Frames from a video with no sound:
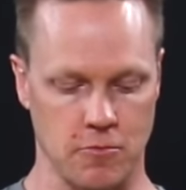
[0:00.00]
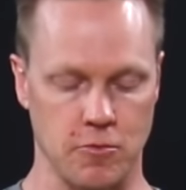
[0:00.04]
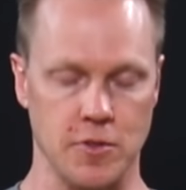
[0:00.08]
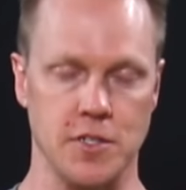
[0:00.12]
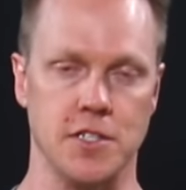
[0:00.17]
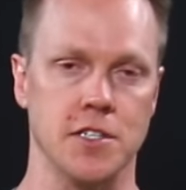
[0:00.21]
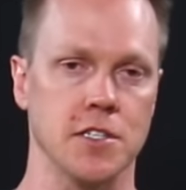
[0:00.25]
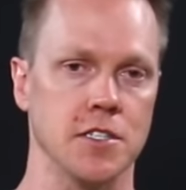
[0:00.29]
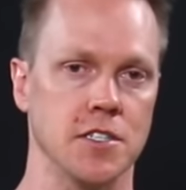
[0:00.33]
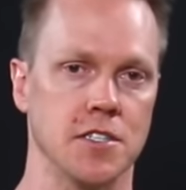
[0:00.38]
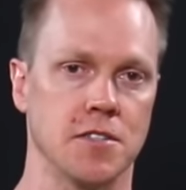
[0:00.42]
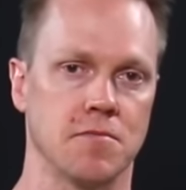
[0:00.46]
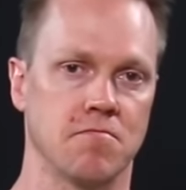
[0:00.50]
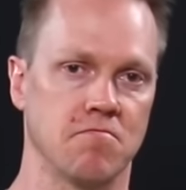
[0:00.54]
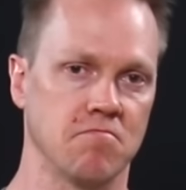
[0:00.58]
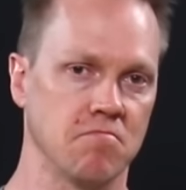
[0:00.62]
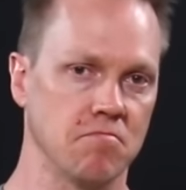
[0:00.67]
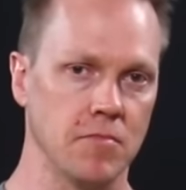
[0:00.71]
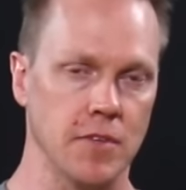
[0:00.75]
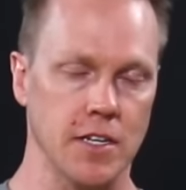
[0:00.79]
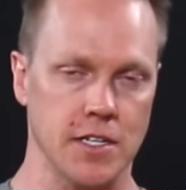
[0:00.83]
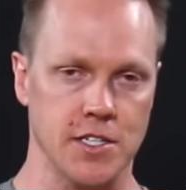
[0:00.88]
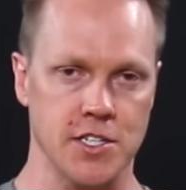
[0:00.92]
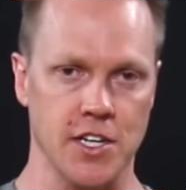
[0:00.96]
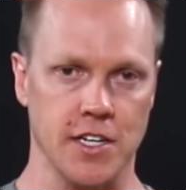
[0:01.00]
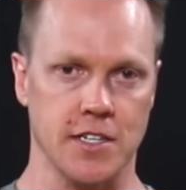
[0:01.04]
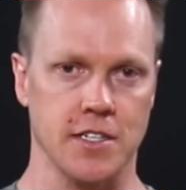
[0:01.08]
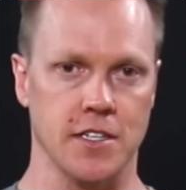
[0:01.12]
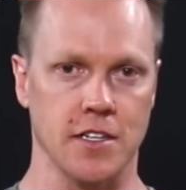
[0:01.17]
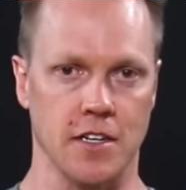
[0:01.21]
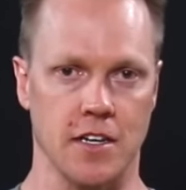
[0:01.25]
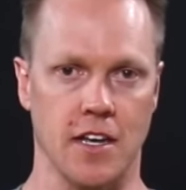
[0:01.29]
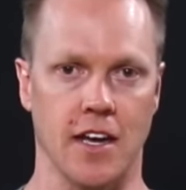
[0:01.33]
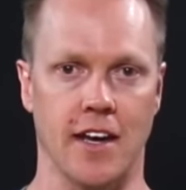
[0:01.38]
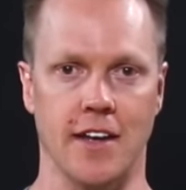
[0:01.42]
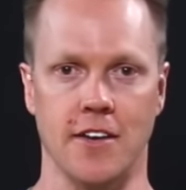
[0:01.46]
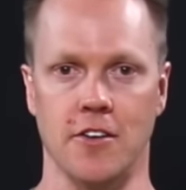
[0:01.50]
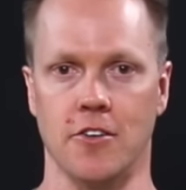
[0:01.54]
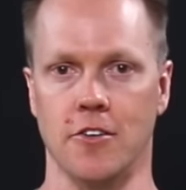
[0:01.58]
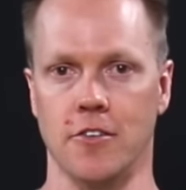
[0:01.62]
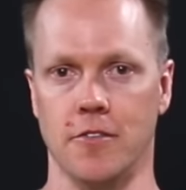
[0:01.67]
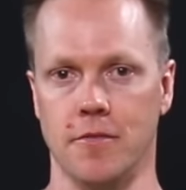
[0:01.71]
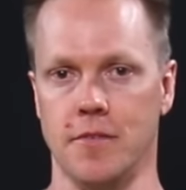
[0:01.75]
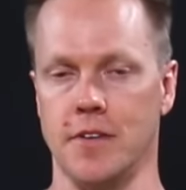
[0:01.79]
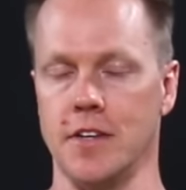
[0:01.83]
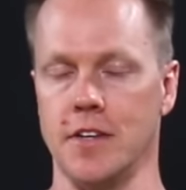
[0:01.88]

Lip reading: which is injector cut on